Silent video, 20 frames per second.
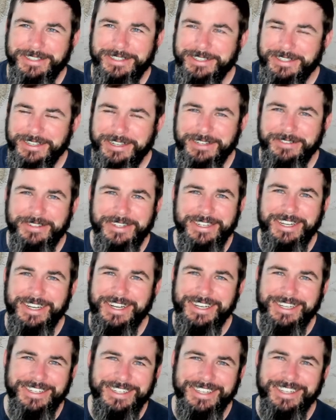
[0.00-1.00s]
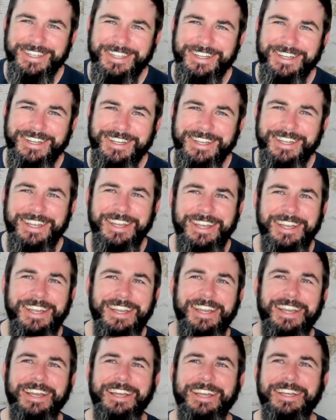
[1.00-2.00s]
son of a gun.
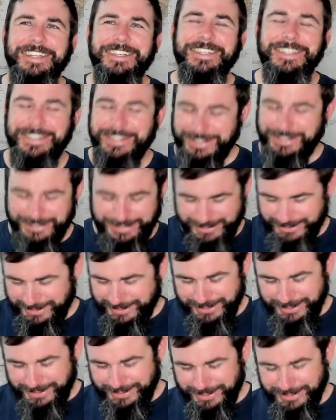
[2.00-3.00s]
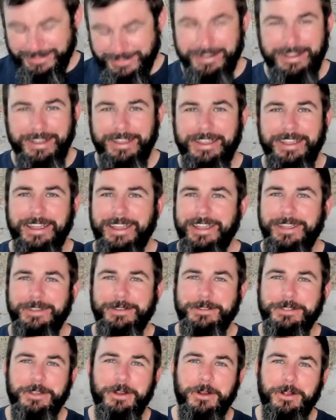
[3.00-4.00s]
he
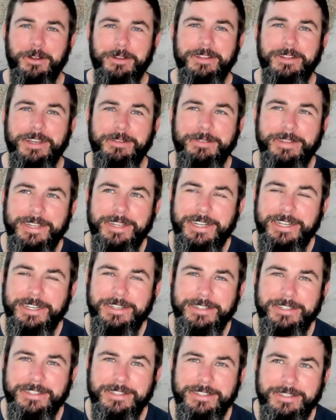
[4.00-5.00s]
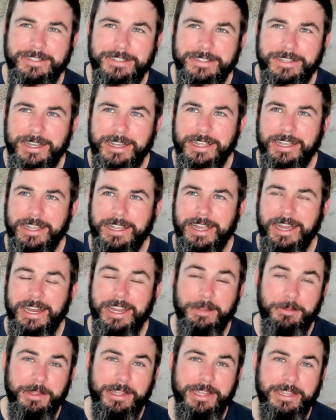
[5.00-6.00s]
was heartless. I mean,
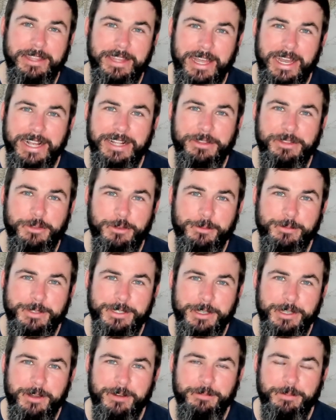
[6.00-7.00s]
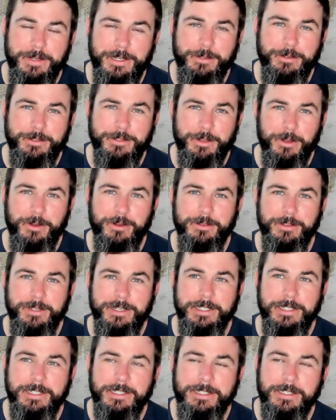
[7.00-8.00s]
he lied to himself, but he was
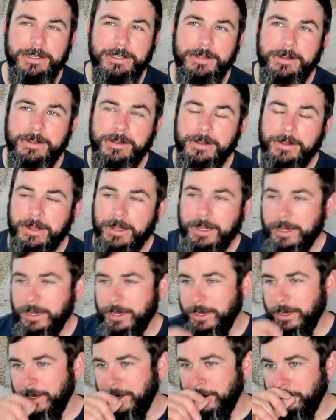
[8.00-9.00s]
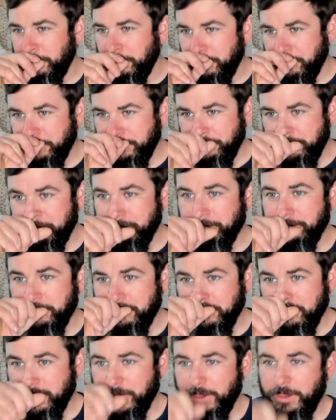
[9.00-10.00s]
heartless. The
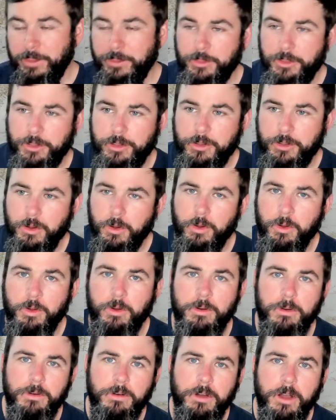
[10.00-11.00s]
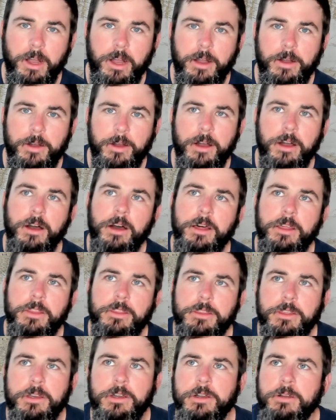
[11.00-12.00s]
girl,
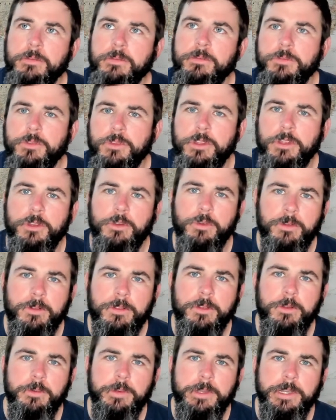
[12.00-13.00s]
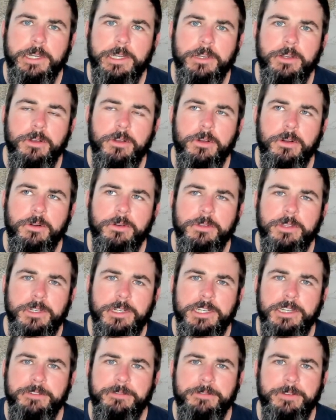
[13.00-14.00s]
the North Korean girl, the
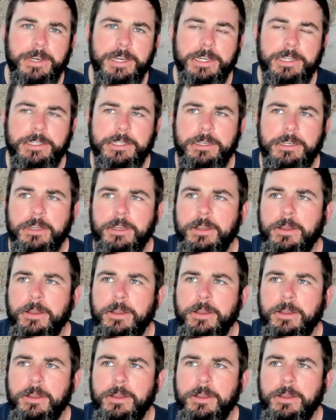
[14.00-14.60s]
defect,